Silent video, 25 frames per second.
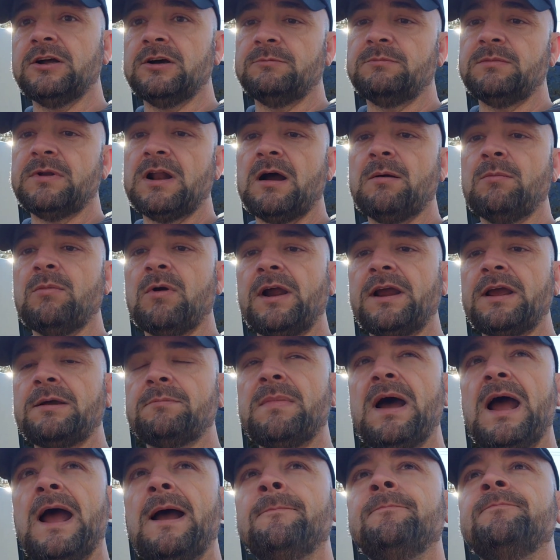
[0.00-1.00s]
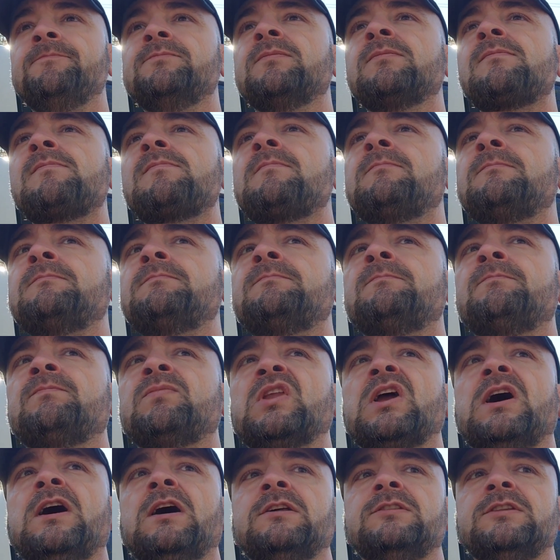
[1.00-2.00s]
it up and I'll bring it back.
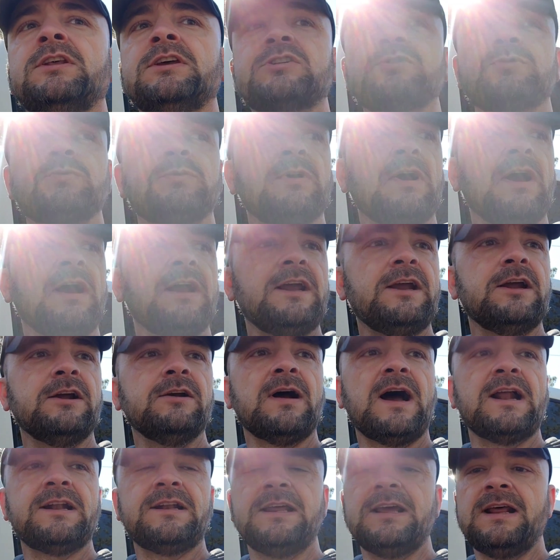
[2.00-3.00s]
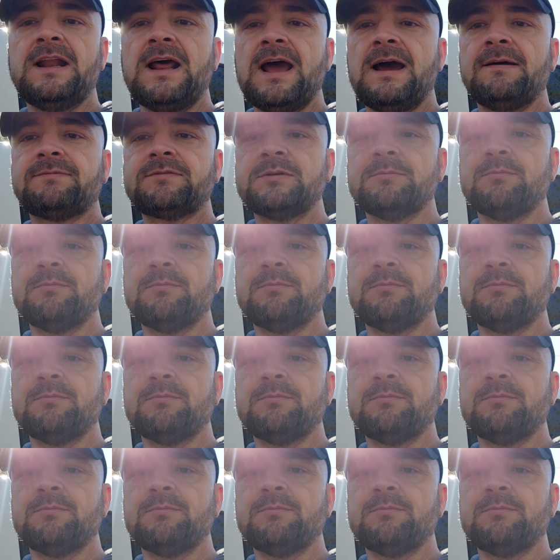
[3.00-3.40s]
This one right here, I did have